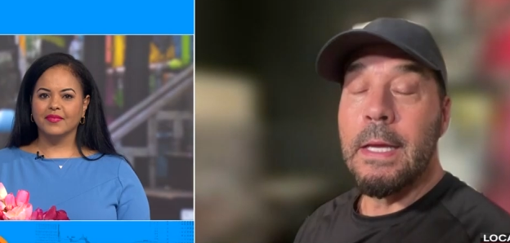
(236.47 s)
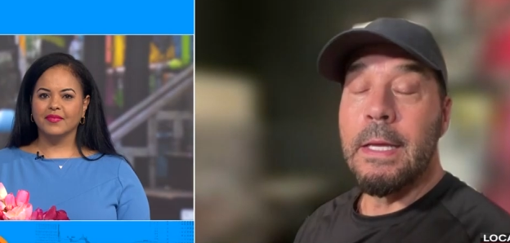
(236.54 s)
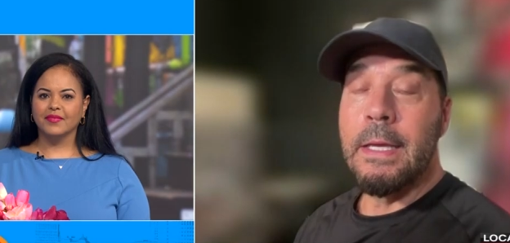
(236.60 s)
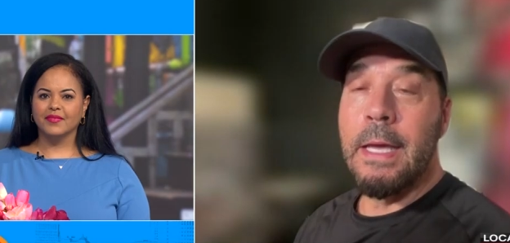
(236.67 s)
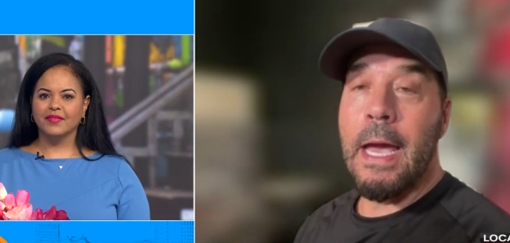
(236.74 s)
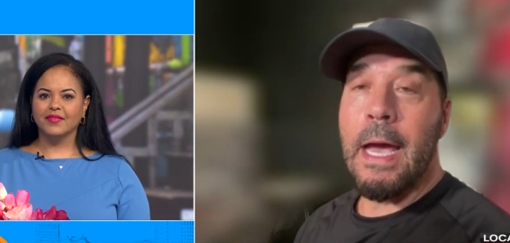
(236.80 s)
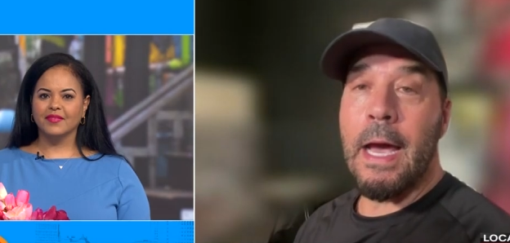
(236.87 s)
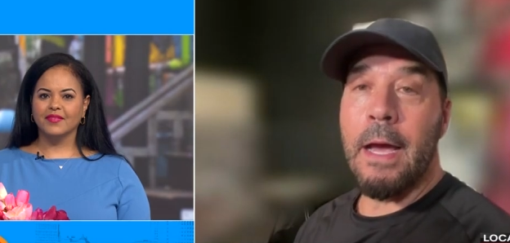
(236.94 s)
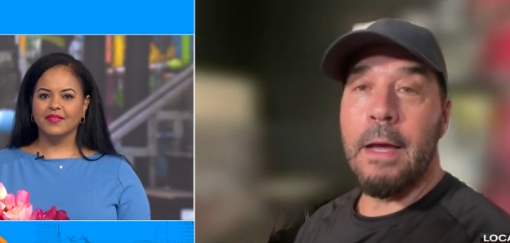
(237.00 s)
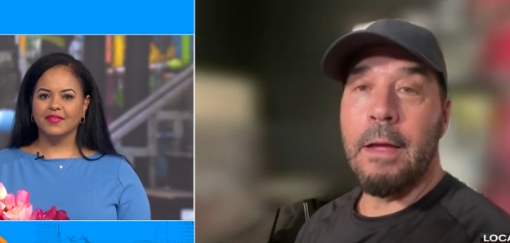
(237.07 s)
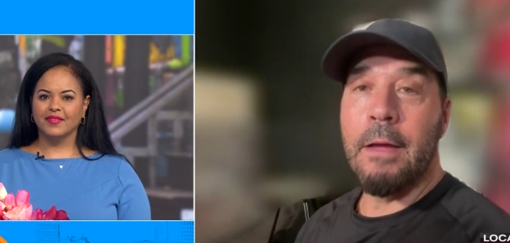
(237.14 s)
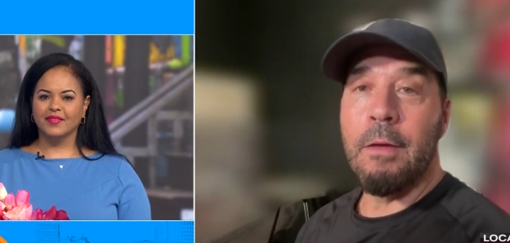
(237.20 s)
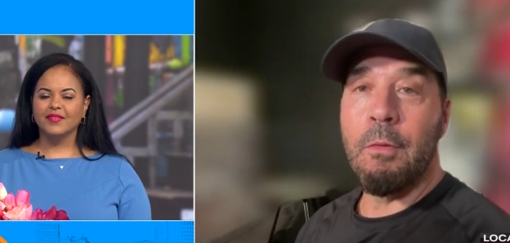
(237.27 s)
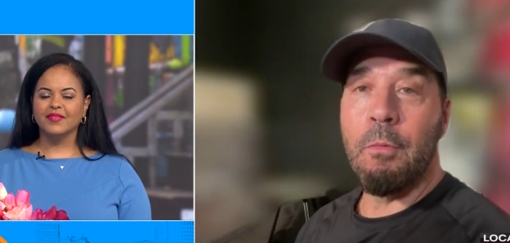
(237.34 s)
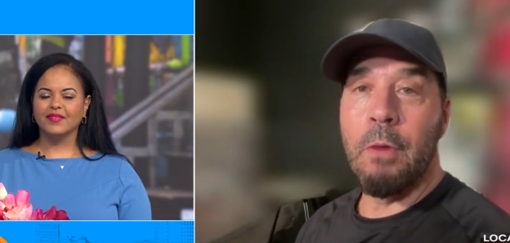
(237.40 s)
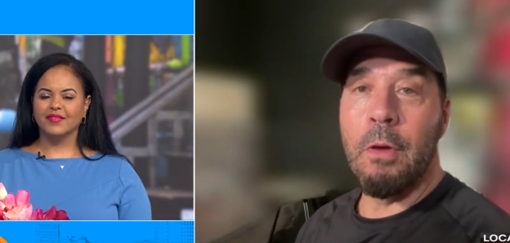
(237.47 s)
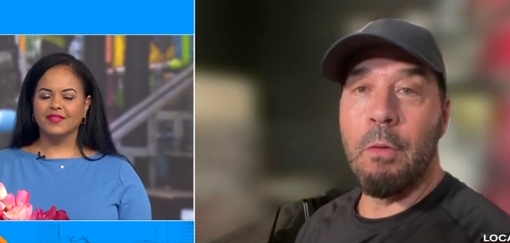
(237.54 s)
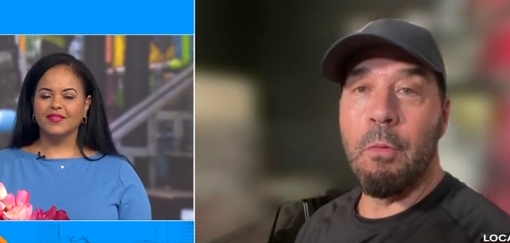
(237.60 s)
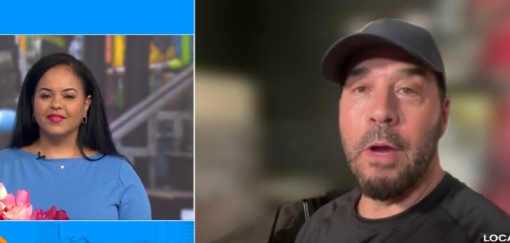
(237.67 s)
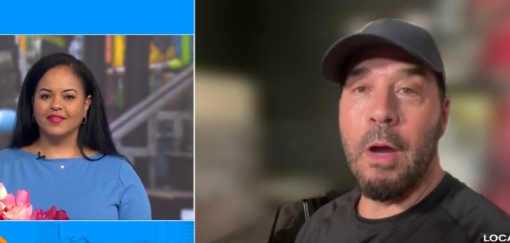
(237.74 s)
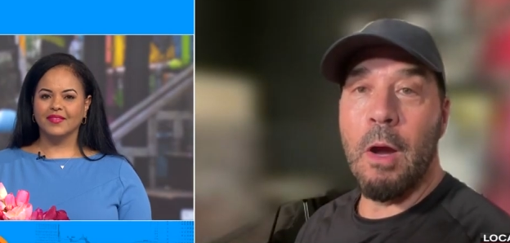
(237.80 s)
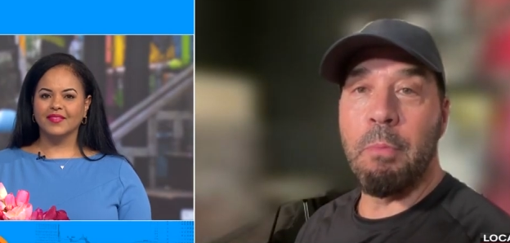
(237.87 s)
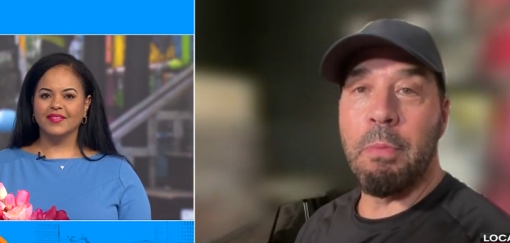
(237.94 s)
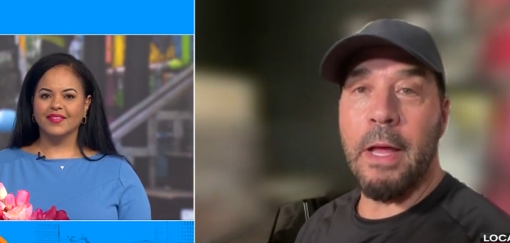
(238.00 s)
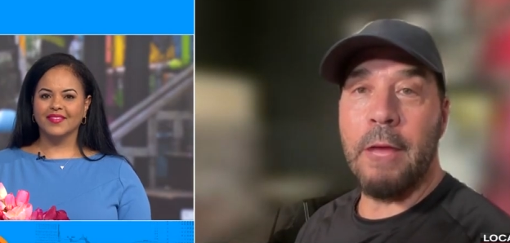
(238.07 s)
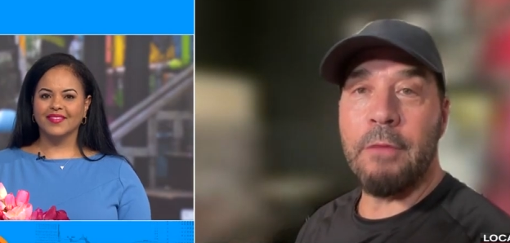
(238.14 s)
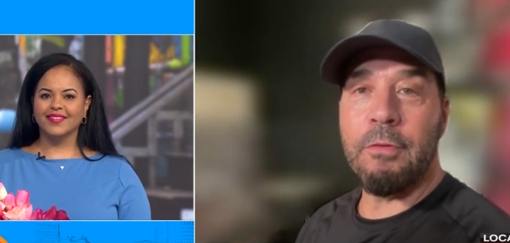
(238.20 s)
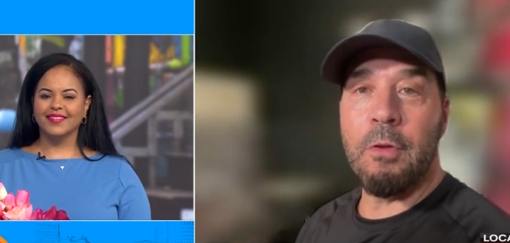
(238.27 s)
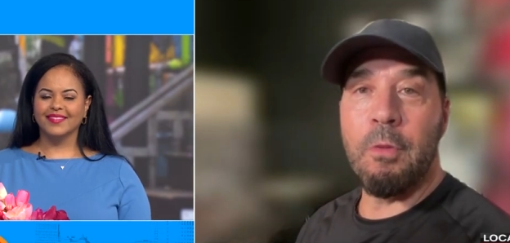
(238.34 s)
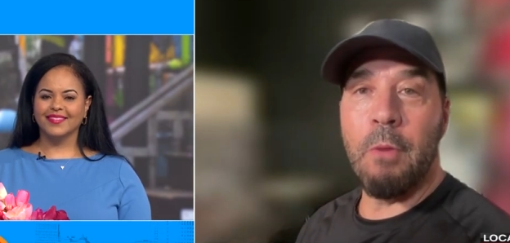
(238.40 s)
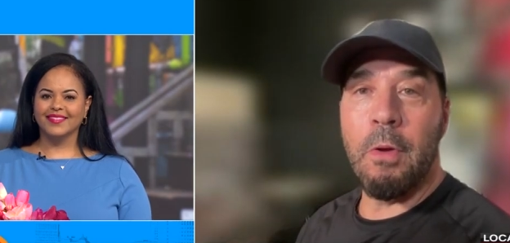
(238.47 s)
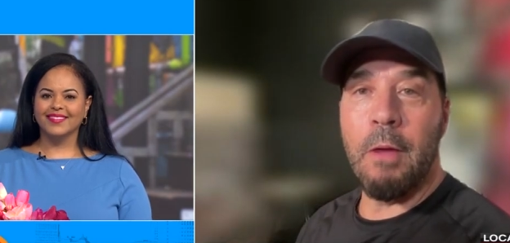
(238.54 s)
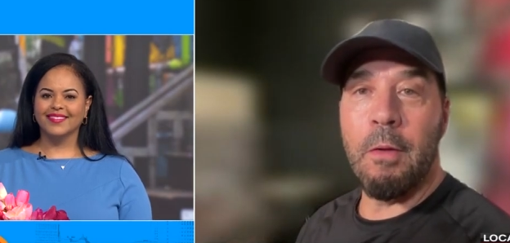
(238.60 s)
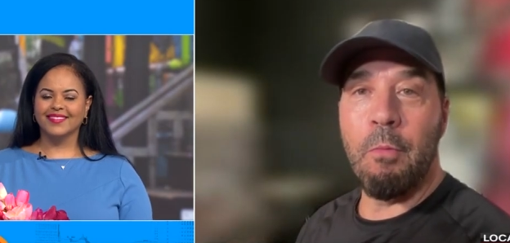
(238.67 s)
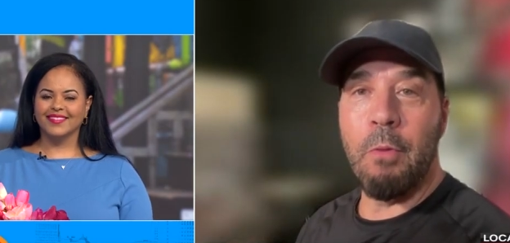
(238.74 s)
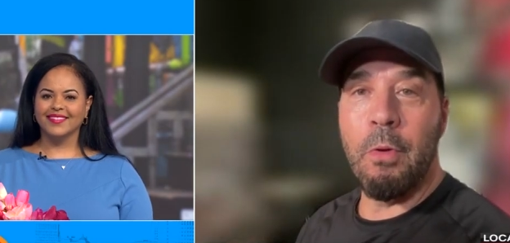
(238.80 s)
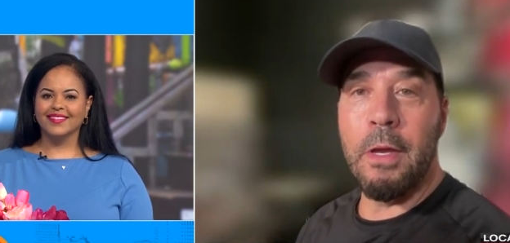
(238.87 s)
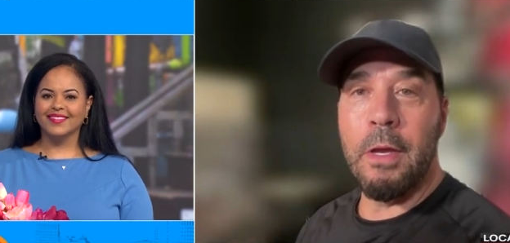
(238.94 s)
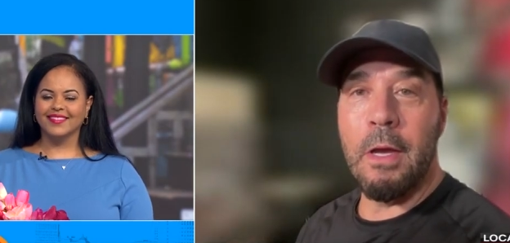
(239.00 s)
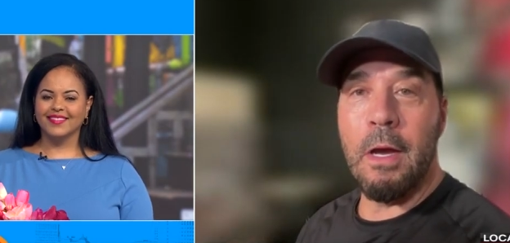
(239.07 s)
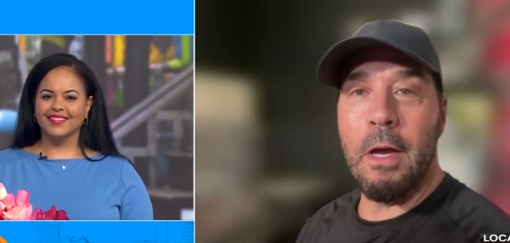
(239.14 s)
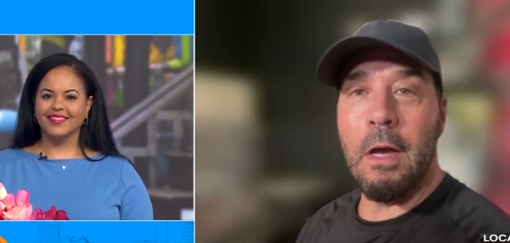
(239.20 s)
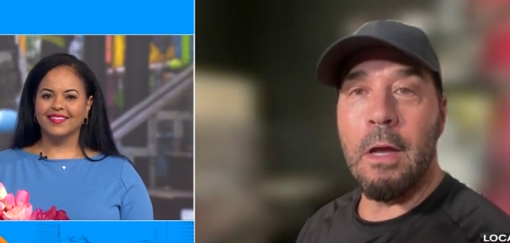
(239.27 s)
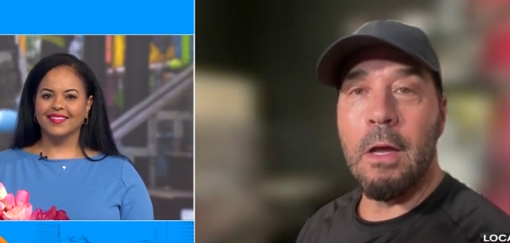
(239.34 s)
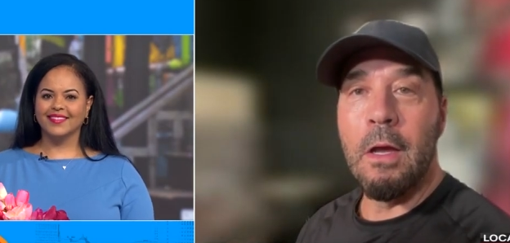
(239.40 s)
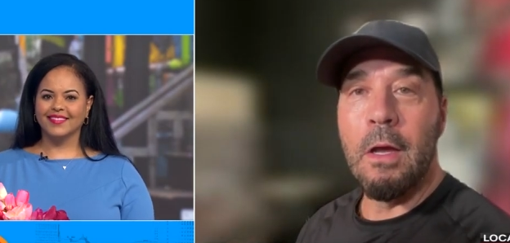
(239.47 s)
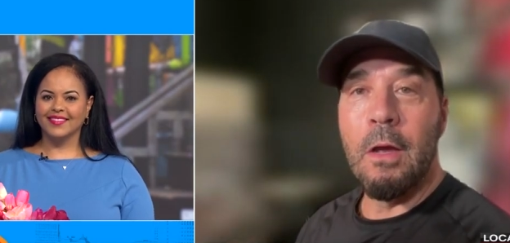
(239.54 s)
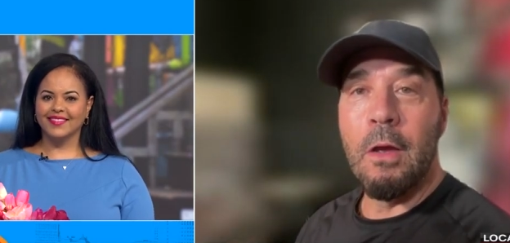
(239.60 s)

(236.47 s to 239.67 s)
Speaker 1: Yeah, we, we are blessed and we, and we uh,